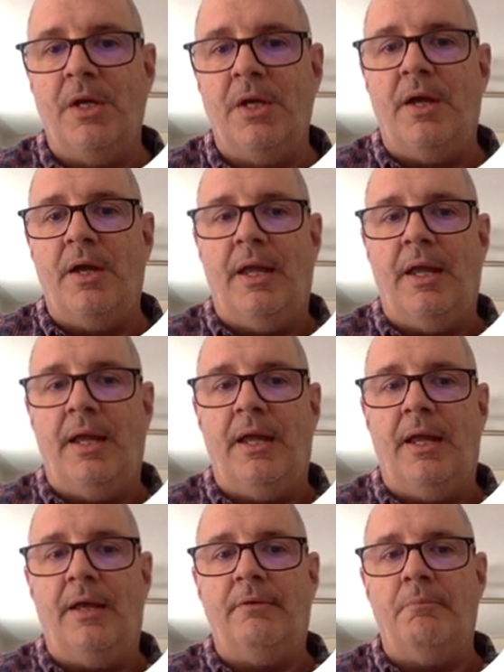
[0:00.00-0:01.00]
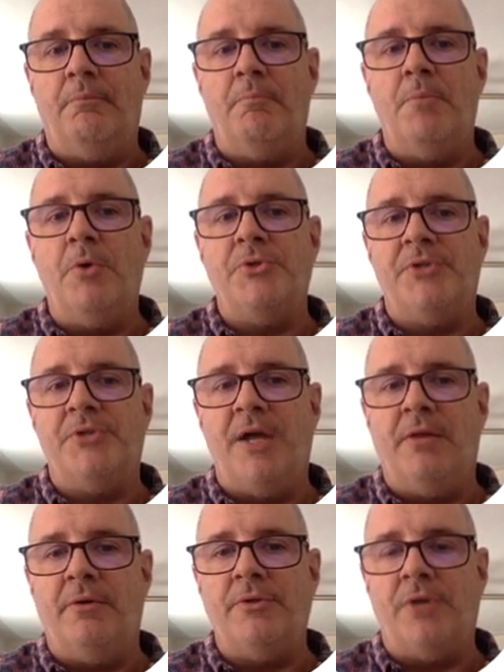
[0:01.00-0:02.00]
And most
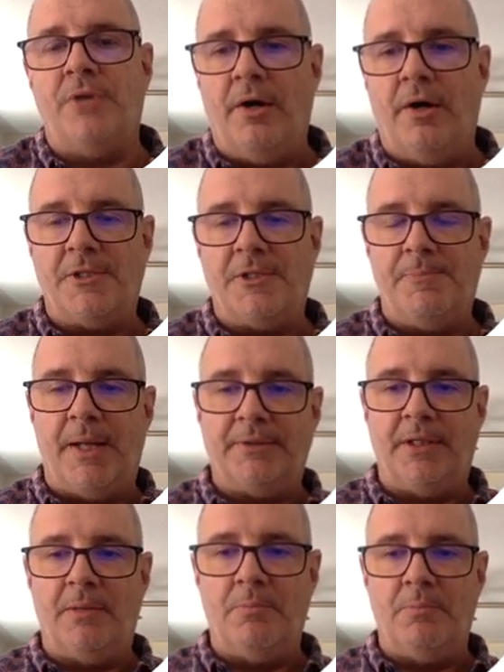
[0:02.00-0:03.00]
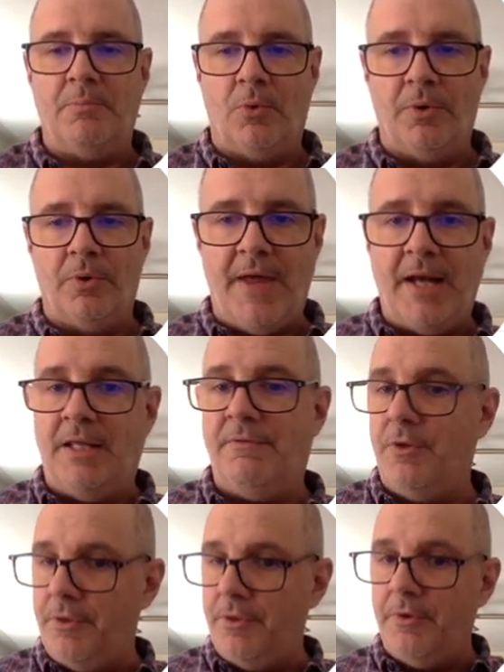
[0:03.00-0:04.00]
sellers aren't expecting more than that, even
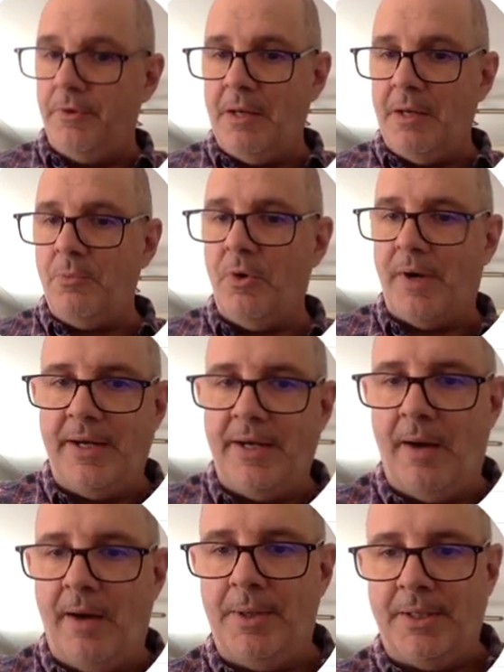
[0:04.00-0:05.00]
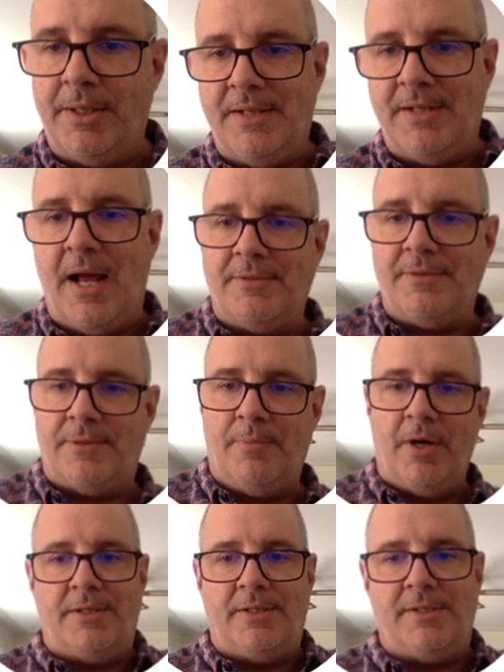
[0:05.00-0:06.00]
though they'll get more right now. But it's not
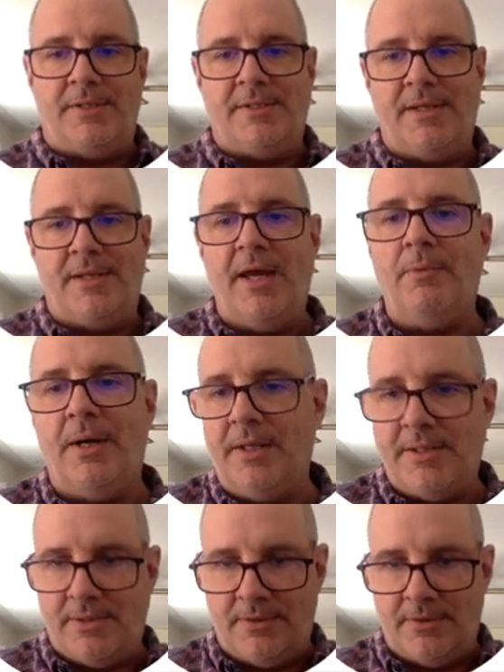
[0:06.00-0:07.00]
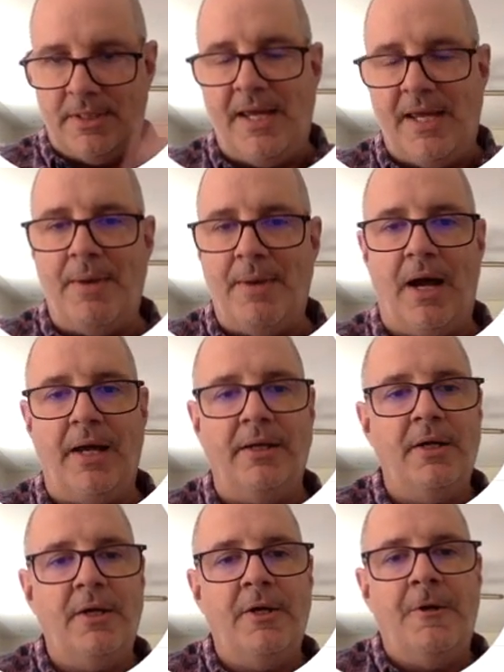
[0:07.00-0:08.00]
smart to say, well, let's aim high.
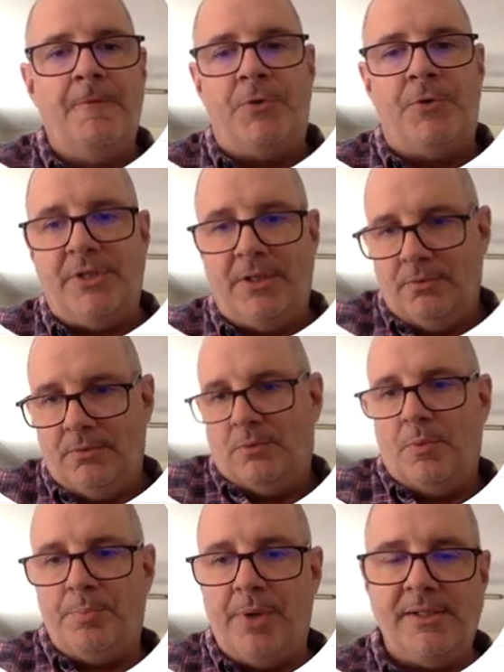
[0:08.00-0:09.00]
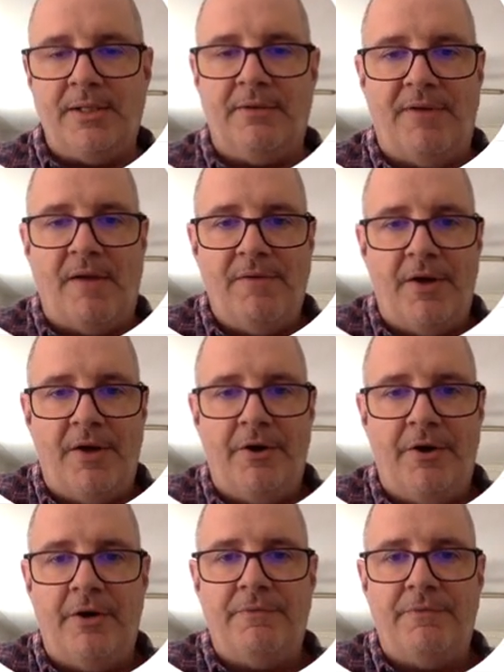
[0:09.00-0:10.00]
They're saying, well, we'll price it at 500. If
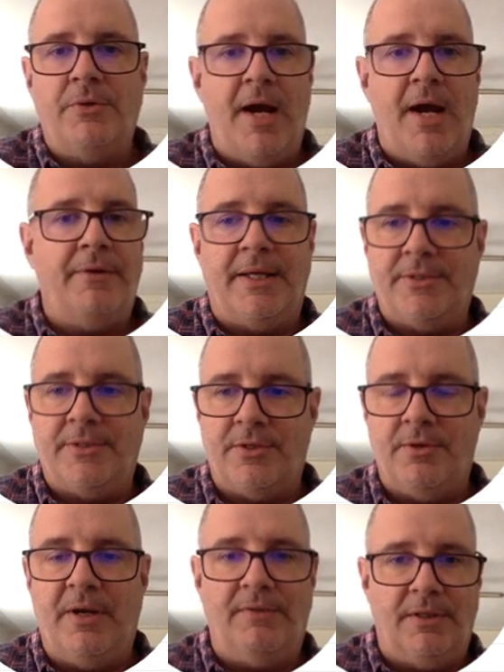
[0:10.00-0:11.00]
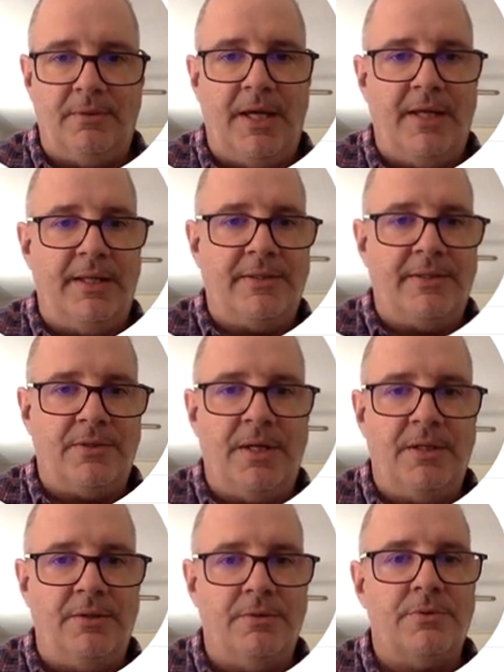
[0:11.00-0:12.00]
it goes higher, that's gravy. Okay, that's great
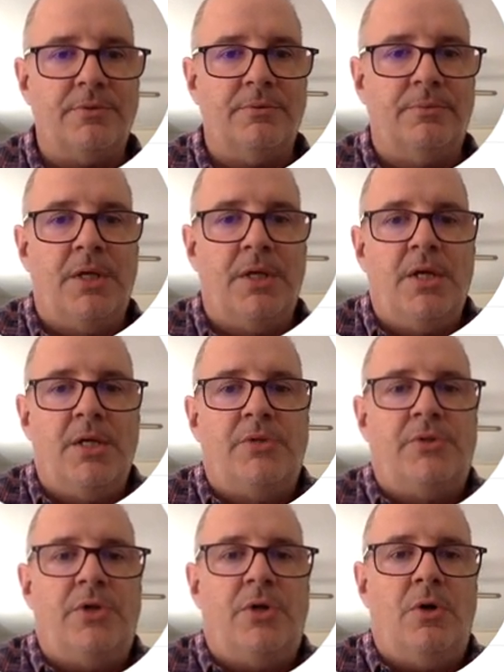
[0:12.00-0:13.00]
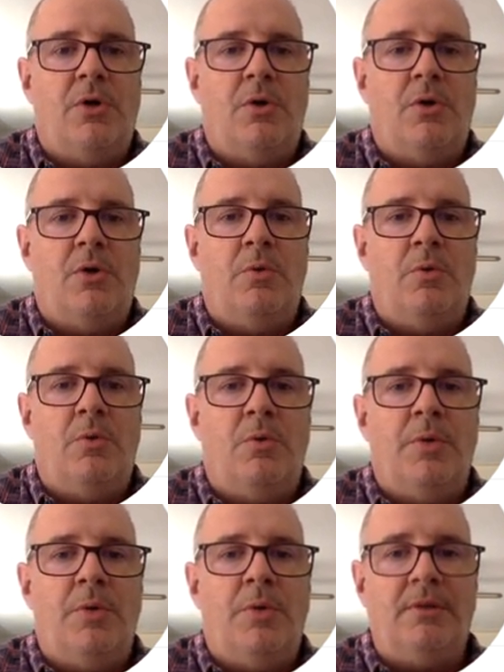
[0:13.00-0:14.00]
news. So we have a
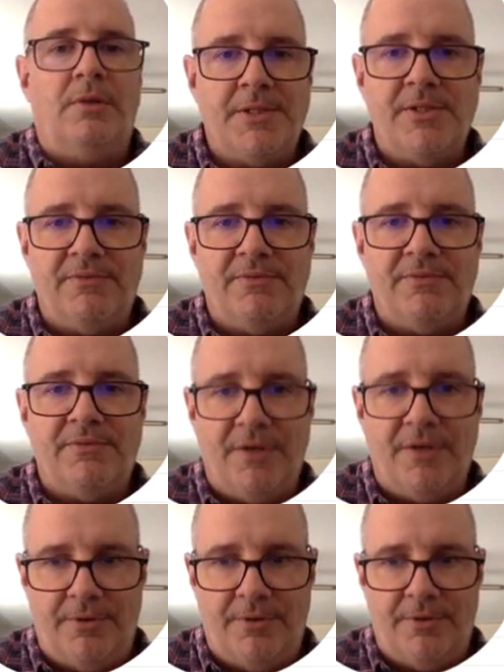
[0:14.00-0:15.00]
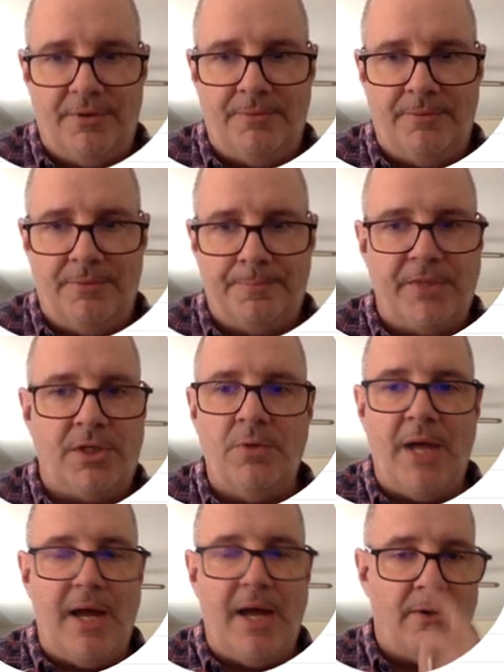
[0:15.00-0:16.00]
list price at 500. It's a cute
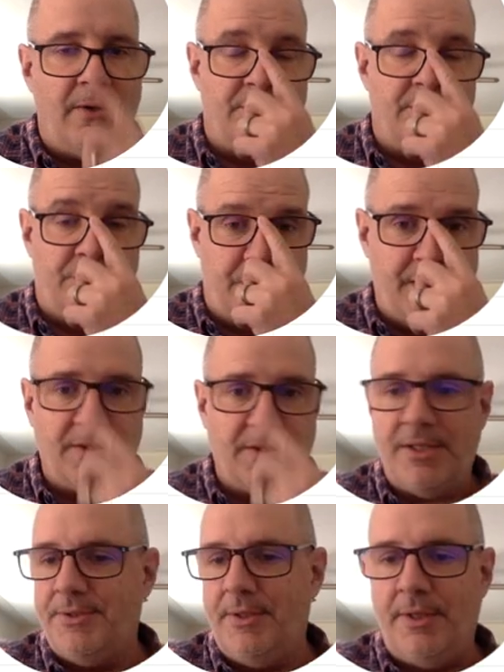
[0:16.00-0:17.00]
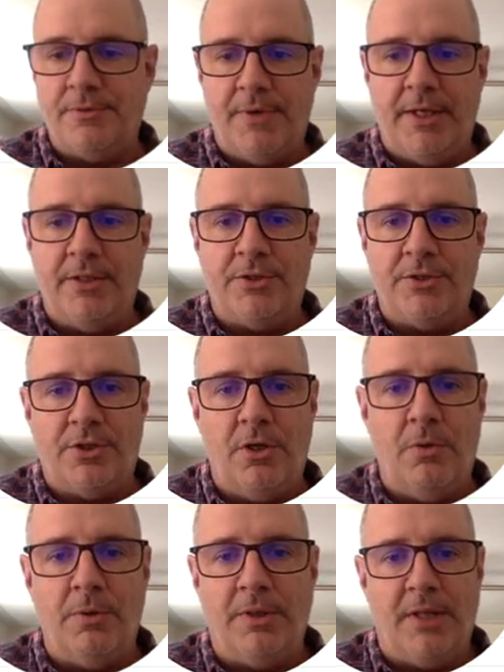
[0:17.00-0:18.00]
house. It's just listed. It's ready to
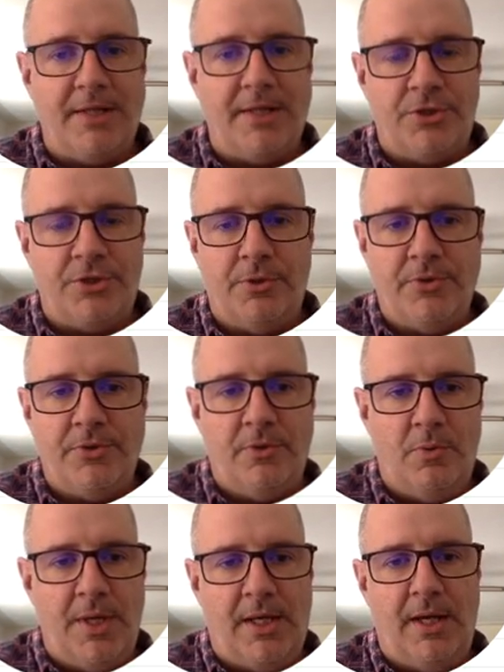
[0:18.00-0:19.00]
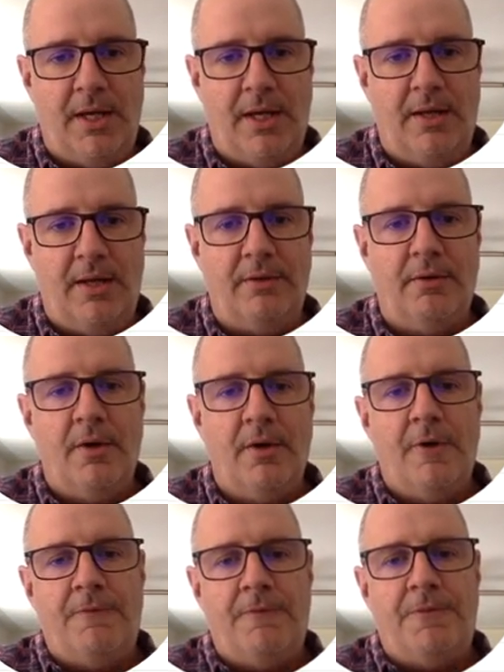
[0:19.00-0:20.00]
show. Lots of showings on the weekend.
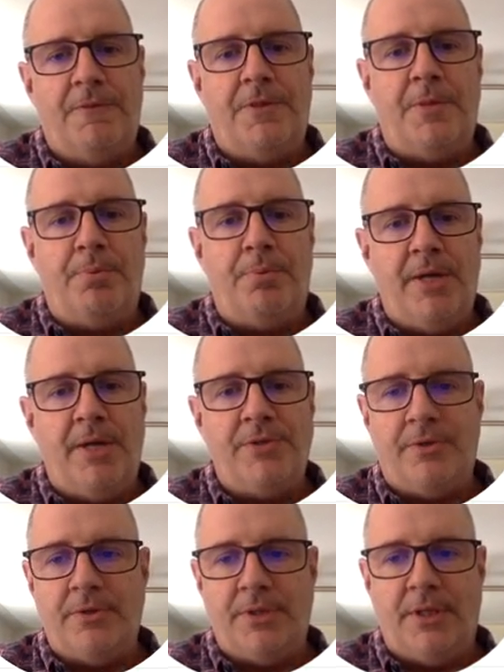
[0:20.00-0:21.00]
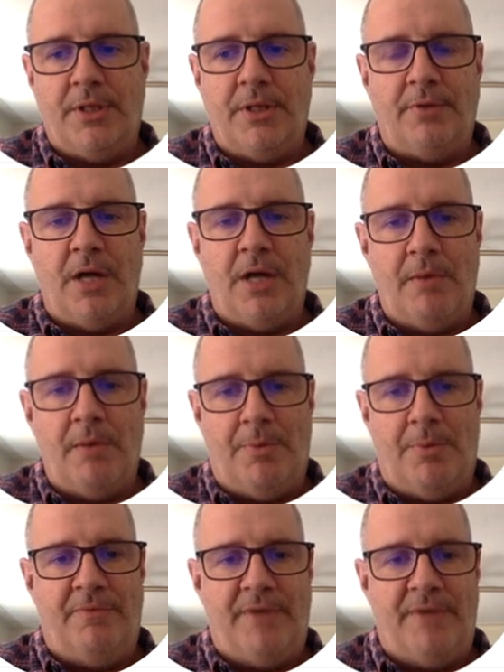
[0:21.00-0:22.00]
The appraiser is going to come up with
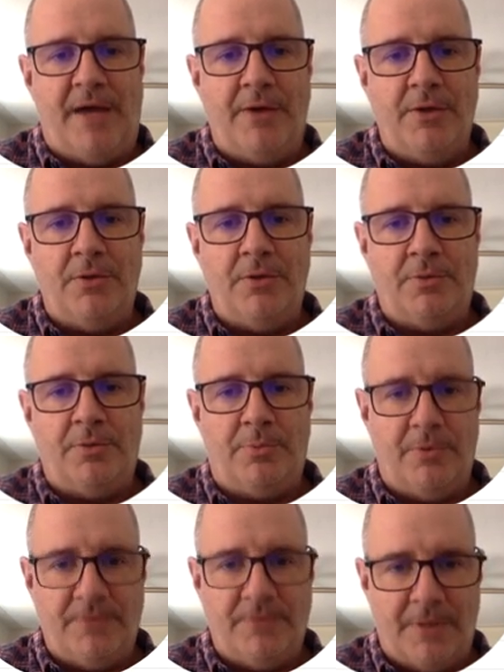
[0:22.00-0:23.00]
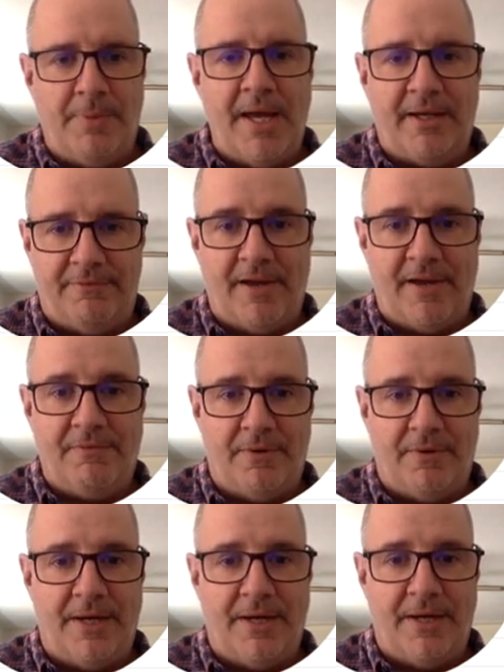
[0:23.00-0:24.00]
a value to prove to the bank at
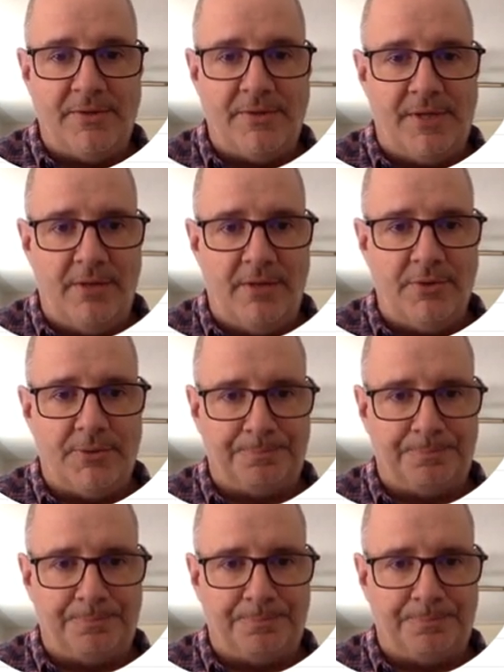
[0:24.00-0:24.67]
$500,000.